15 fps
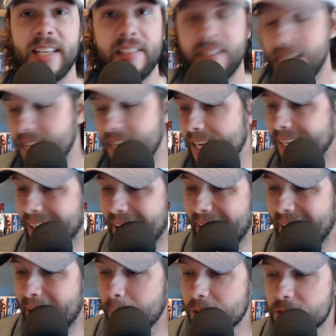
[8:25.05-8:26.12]
CeeDee
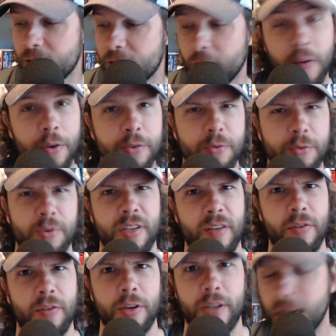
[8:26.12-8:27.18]
Lamb is their first
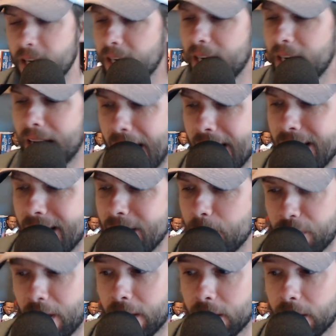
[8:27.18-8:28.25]
receiver taken at eighty,
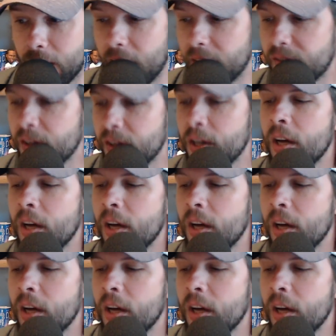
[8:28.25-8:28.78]
which I love.